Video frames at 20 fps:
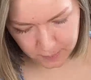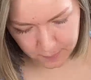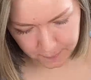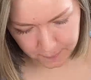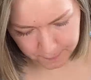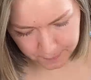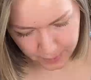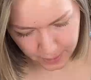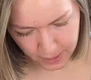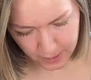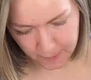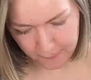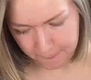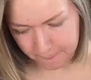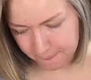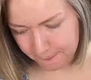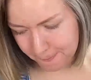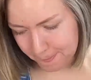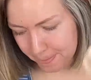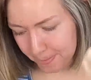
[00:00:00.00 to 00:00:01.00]
but
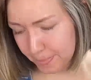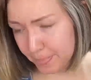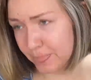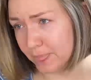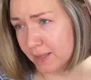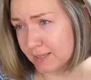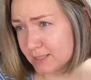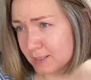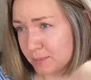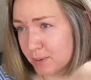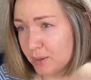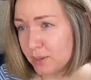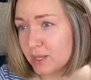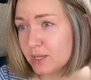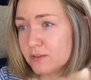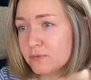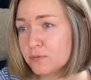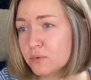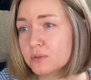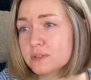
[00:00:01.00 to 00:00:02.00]
that's about
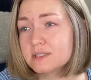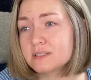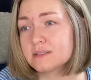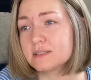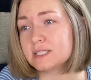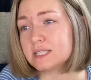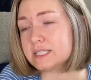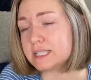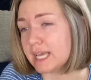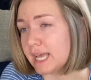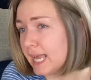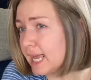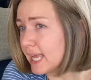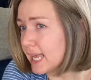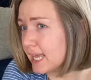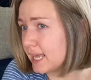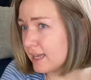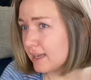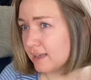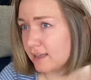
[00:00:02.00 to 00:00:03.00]
it for
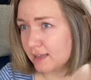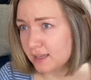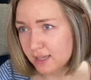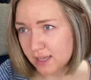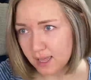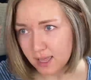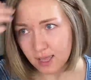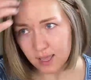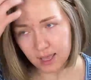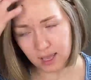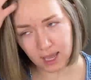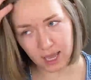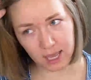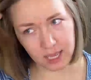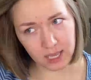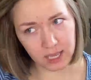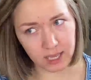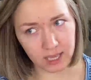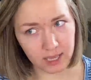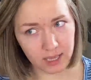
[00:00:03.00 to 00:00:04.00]
today.
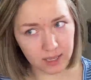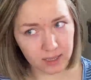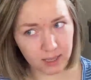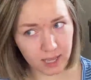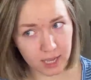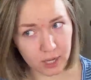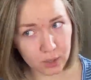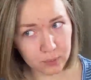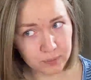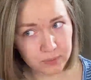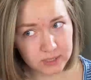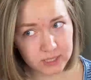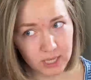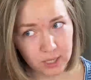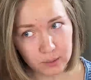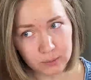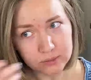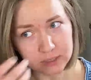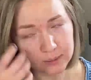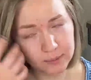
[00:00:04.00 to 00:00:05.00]
I hope this
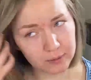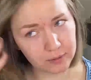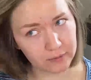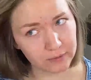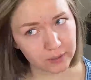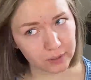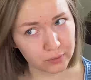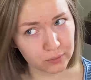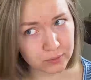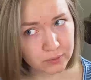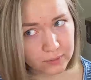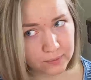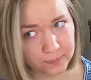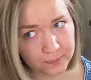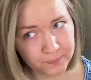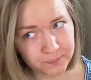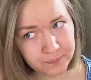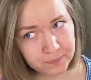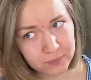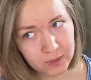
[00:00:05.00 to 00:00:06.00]
helps some of you
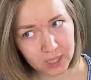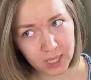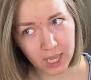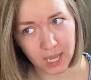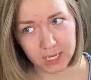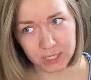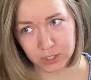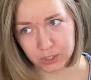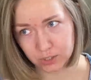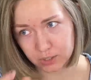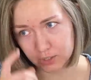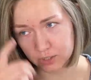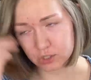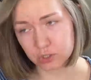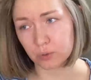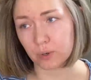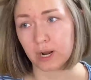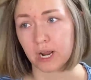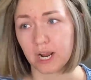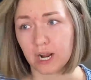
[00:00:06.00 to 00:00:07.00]
on your
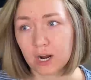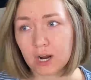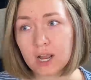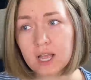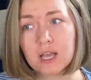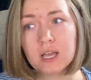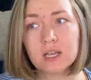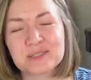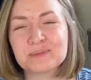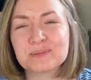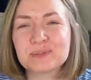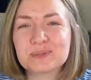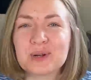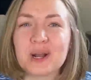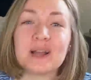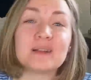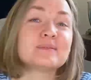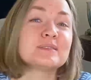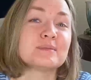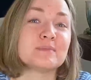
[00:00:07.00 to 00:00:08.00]
short hair.
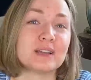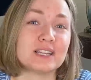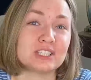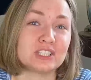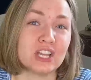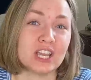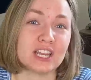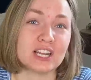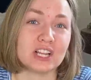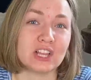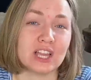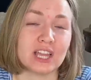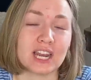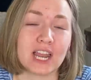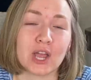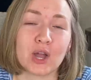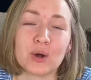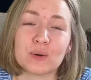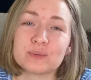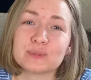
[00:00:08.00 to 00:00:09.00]
Subscribe to my channel, and I
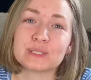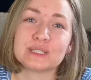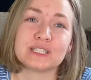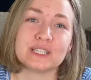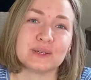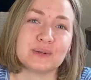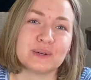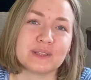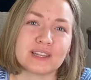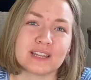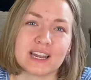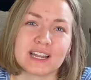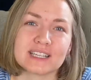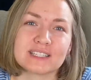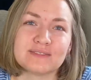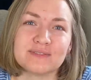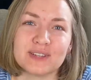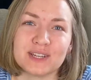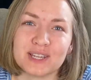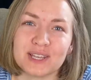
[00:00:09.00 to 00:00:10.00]
hope to see you in the
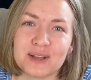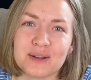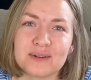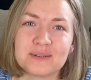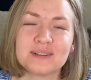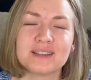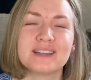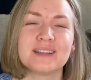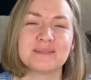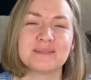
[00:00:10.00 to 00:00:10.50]
next video.